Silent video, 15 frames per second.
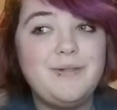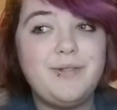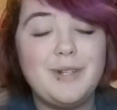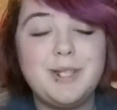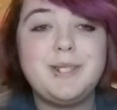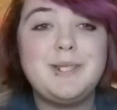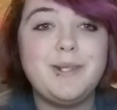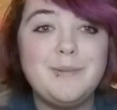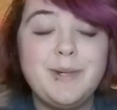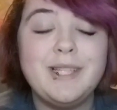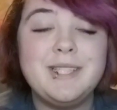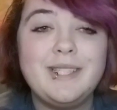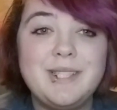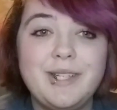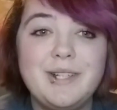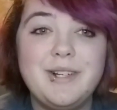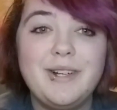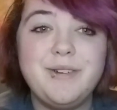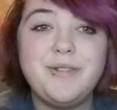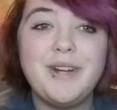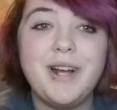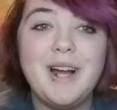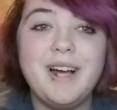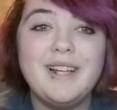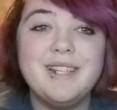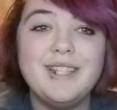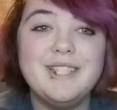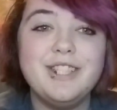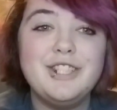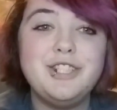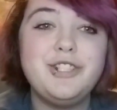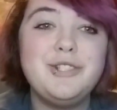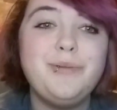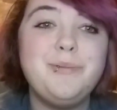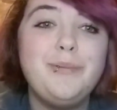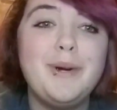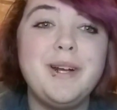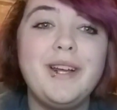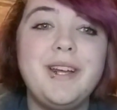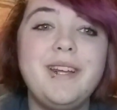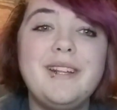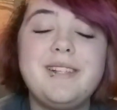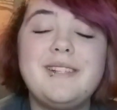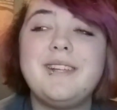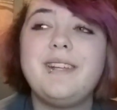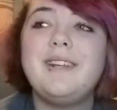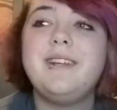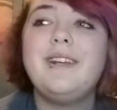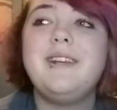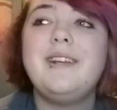first semester of college, but